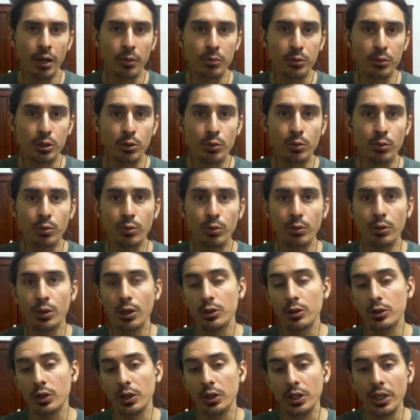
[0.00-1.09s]
to
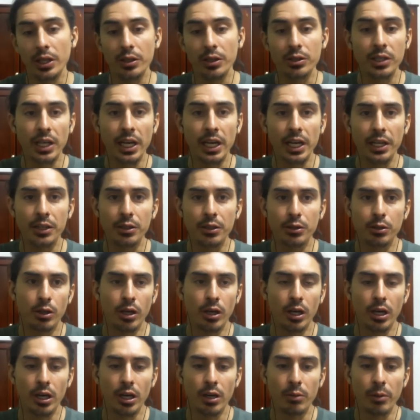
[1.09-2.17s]
those on the other side,
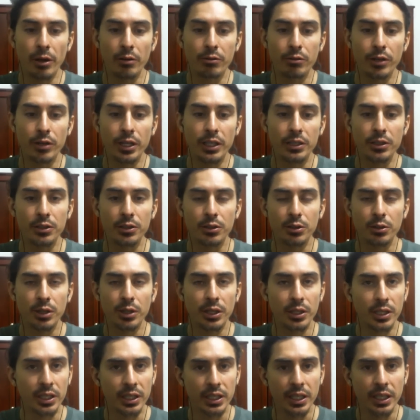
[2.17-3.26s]
my friends who I
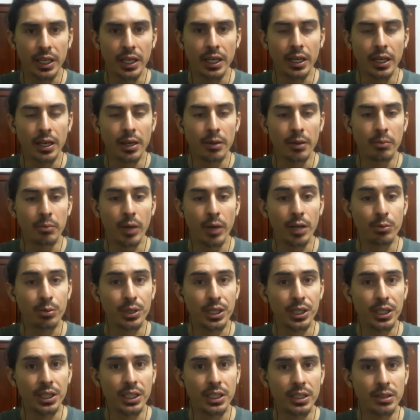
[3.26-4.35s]
think might
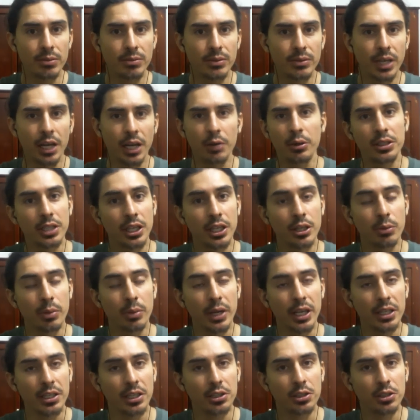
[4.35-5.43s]
be, I don't want to say they're
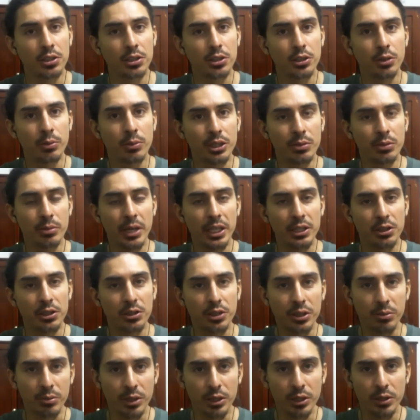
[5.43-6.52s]
paying attention to too much
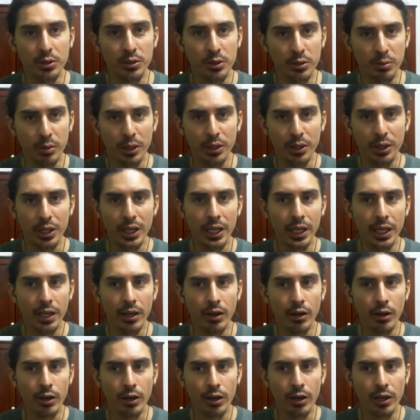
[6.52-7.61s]
mainstream news, but they
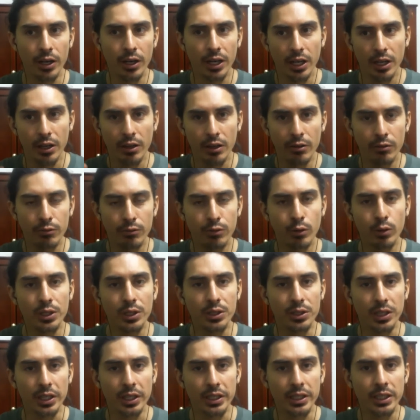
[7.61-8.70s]
are fully
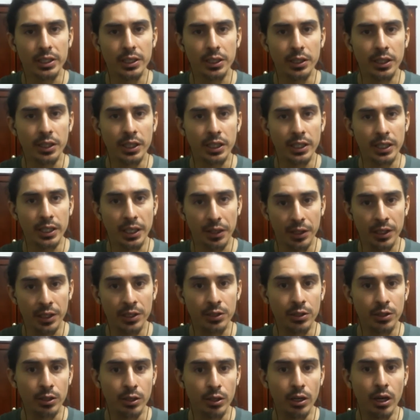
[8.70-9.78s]
sucked into thinking that things
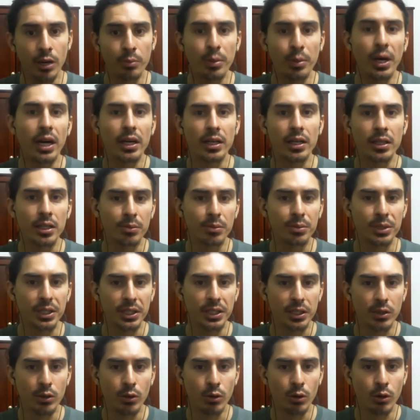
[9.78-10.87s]
are apocalyptic
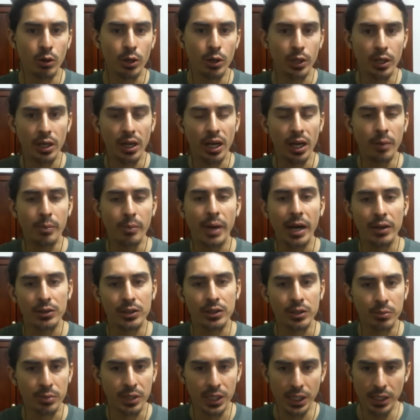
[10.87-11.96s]
or about to
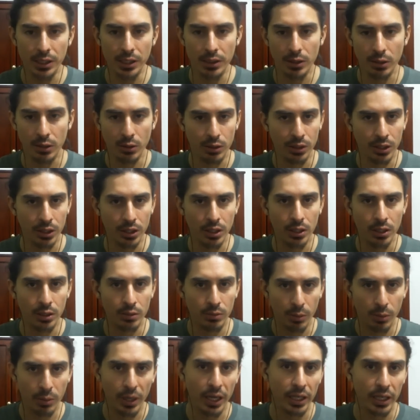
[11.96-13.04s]
be,
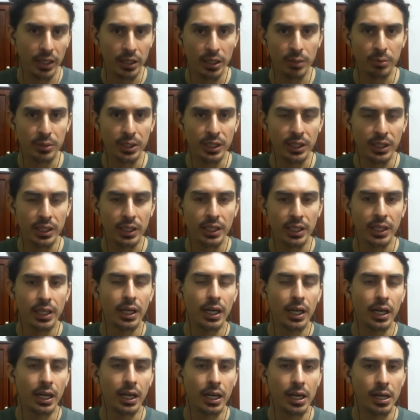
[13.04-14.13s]
apocalyptic,
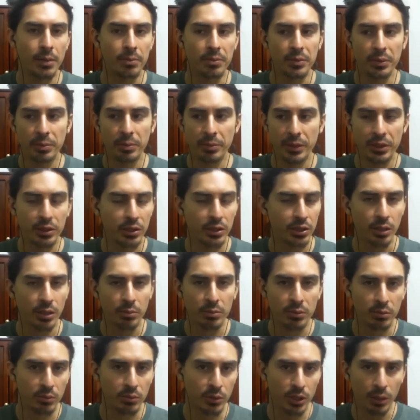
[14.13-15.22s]
to
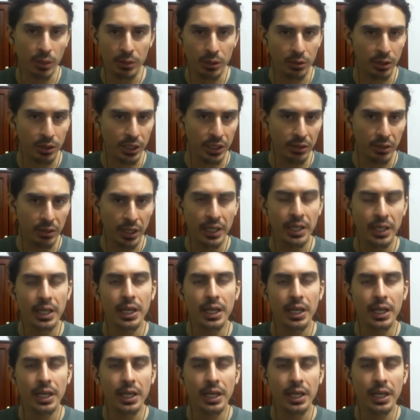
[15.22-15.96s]
some degree, right?